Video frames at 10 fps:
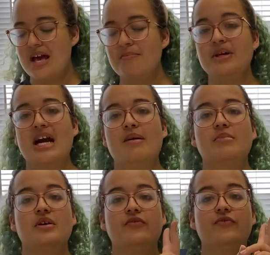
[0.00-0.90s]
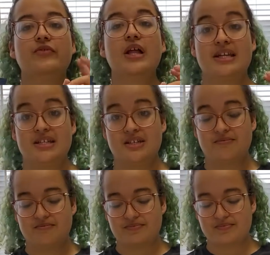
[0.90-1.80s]
become flooded
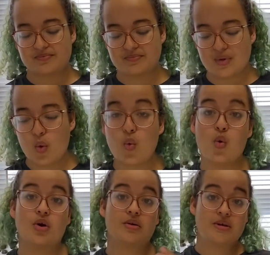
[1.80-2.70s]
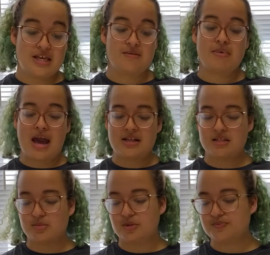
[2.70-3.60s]
or
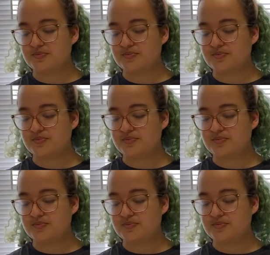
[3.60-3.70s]
impassable.